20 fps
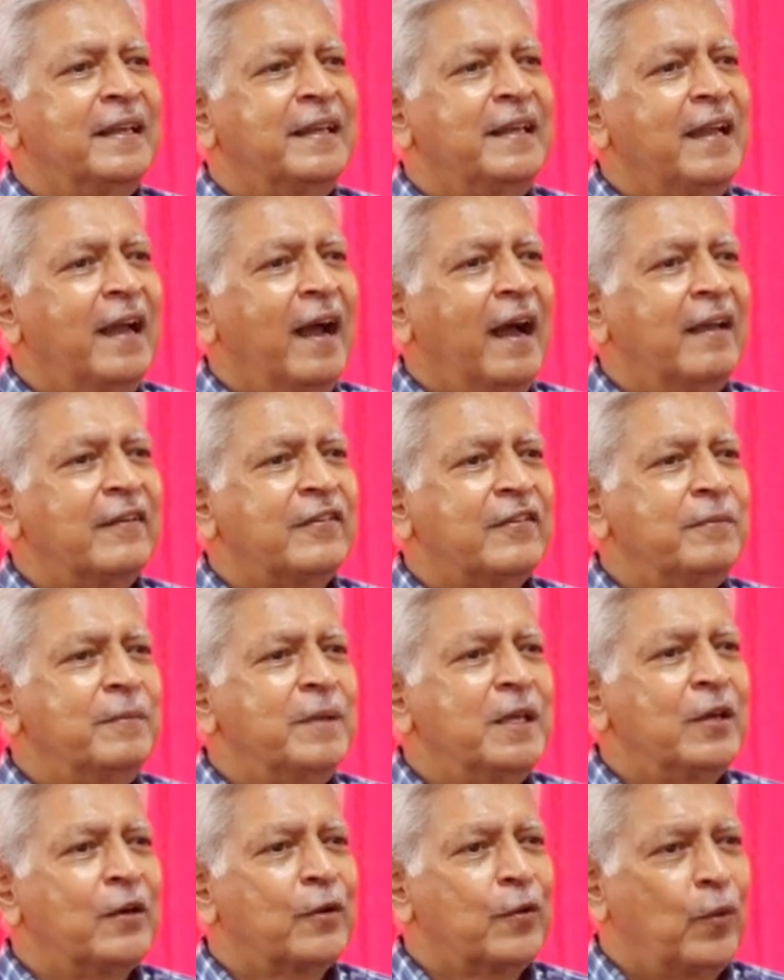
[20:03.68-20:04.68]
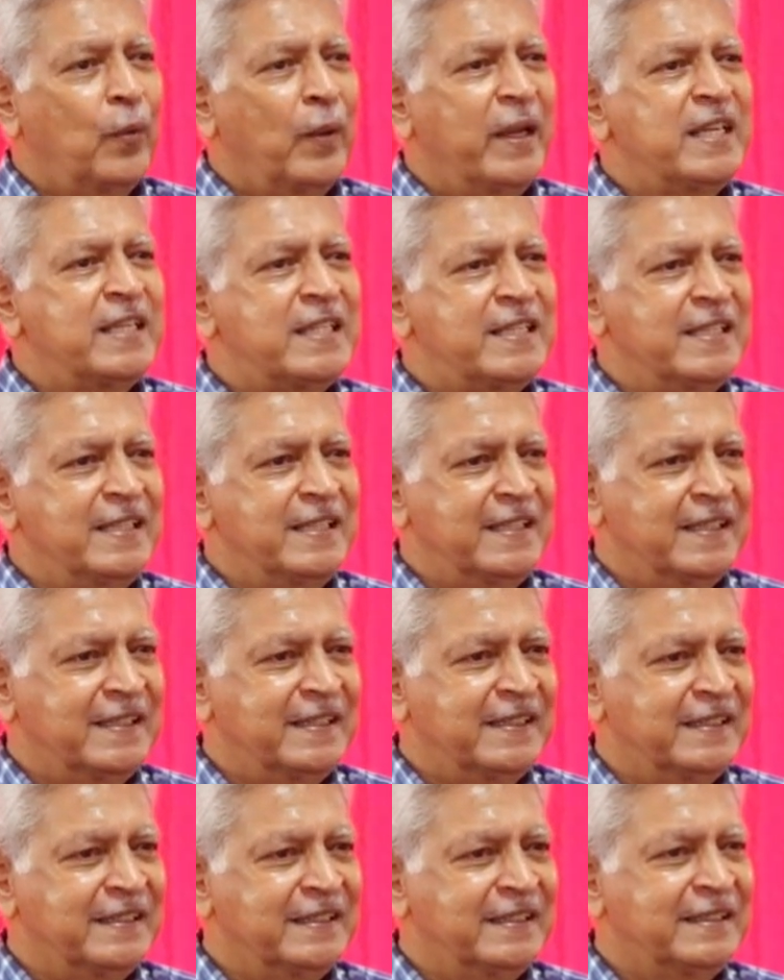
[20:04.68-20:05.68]
he asked me a question.
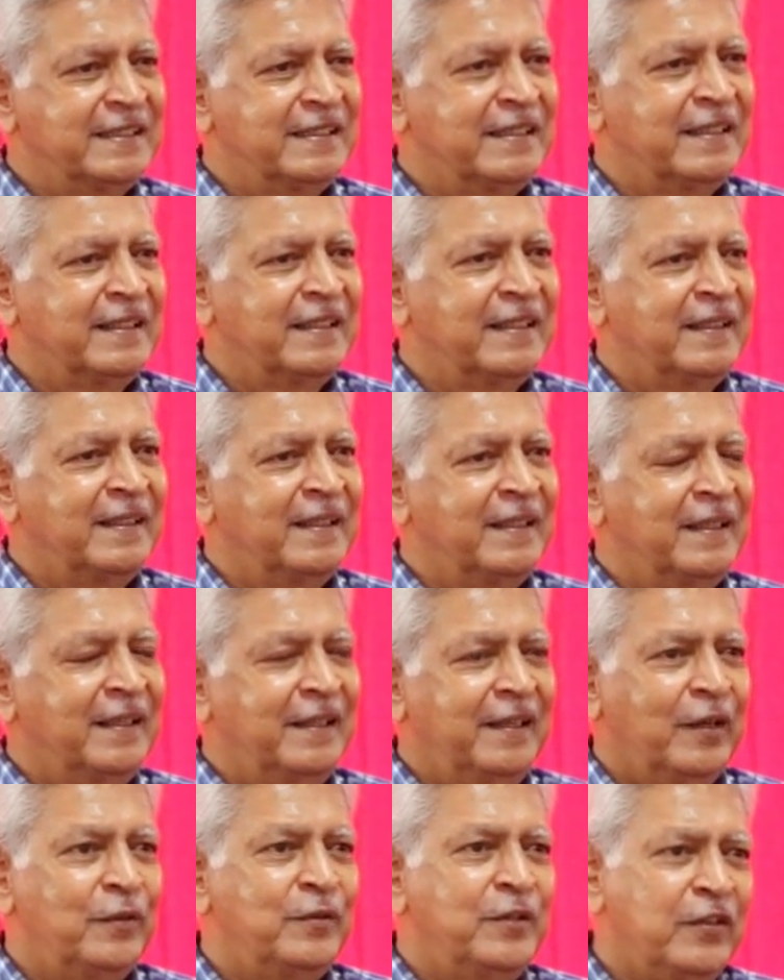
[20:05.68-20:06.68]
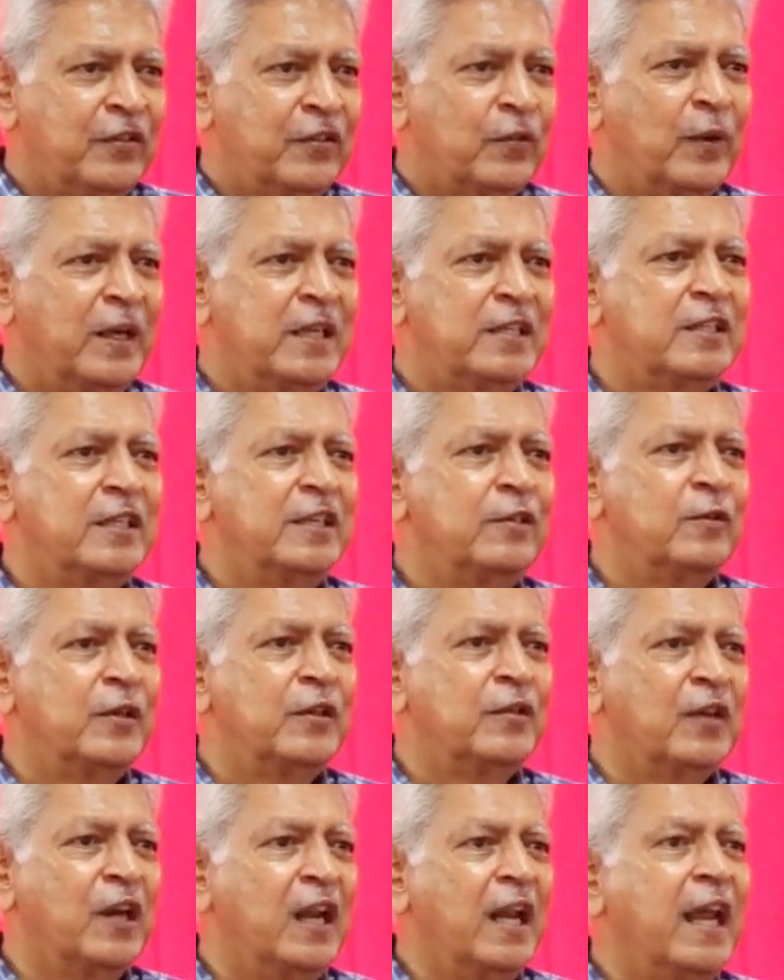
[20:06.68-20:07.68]
Now this question
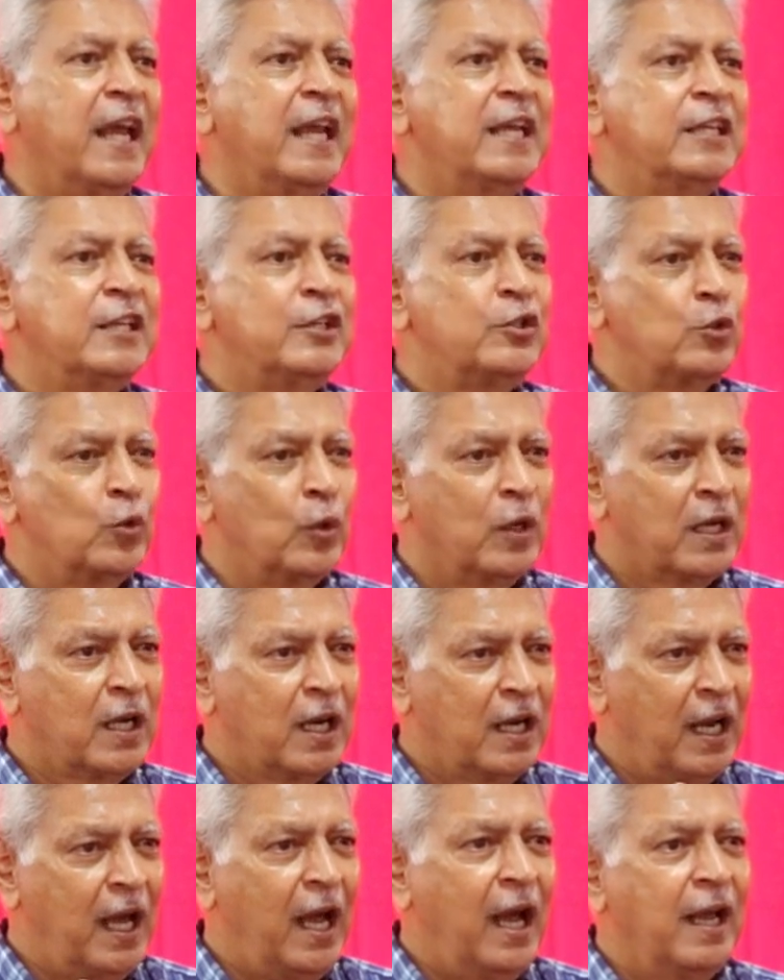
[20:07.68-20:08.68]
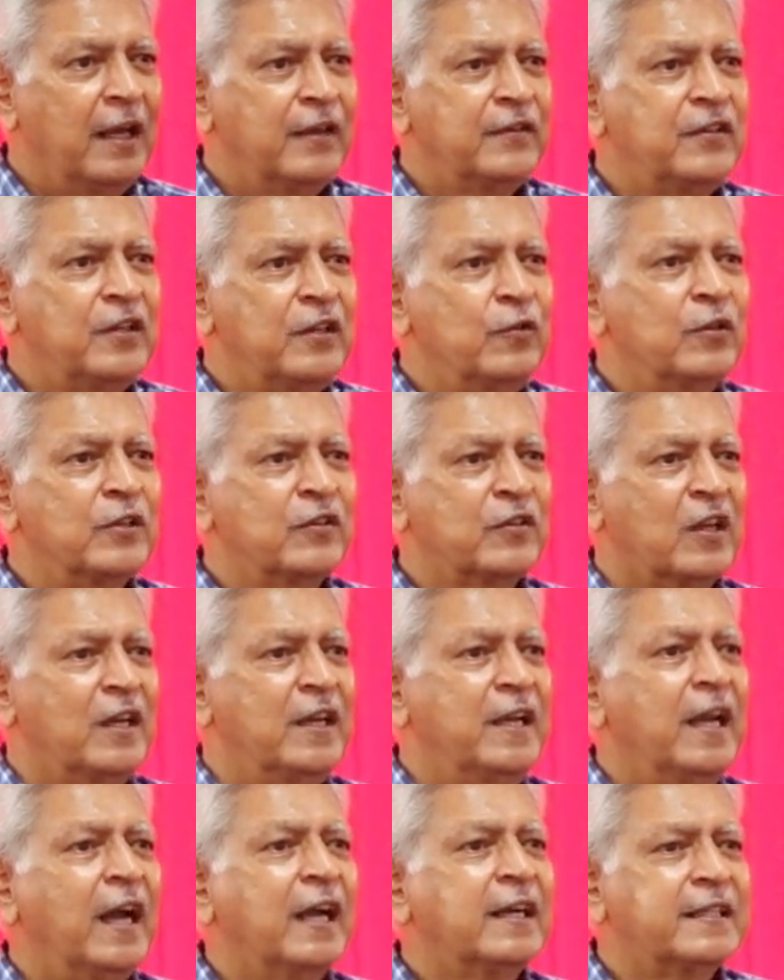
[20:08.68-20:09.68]
was related to a class he was
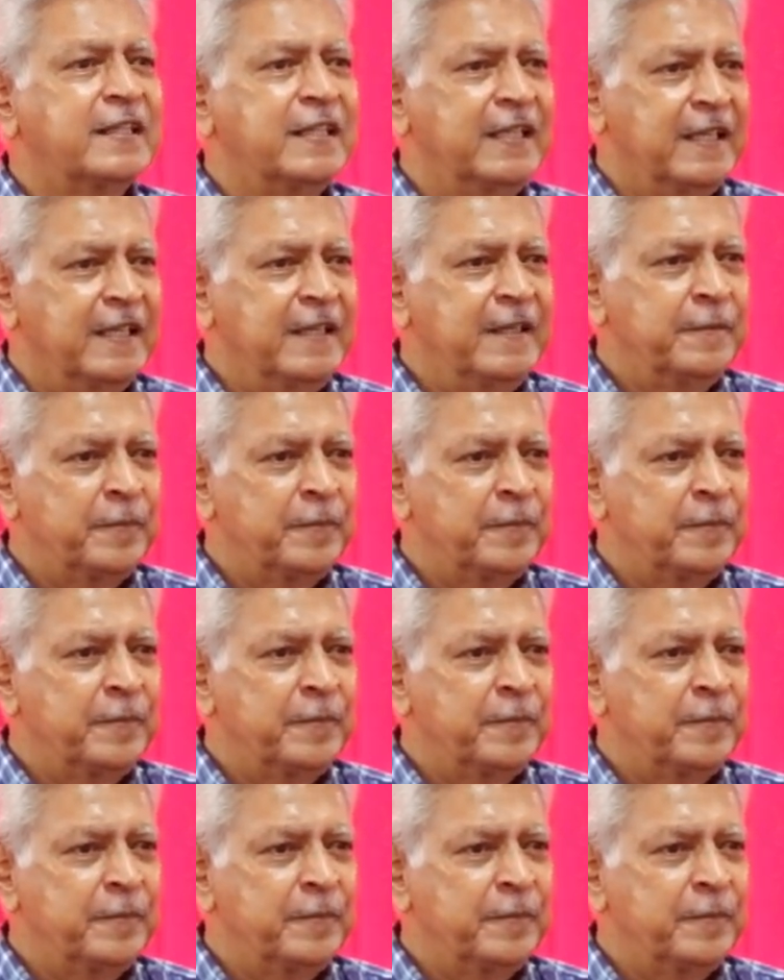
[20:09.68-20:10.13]
conducting